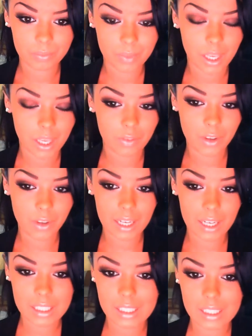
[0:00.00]
If you guys
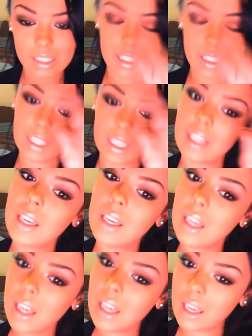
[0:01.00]
can see,
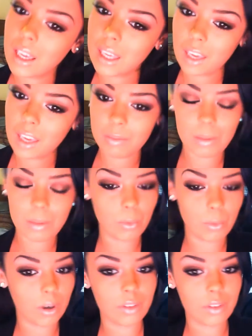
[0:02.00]
it gave me more
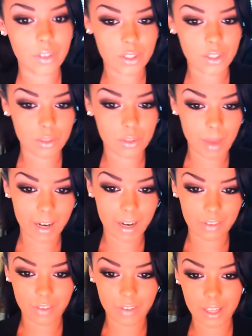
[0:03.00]
of a dramatic
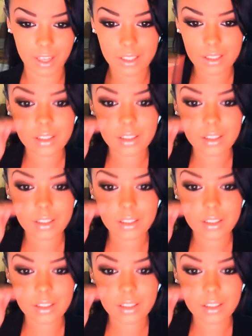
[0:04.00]
effect.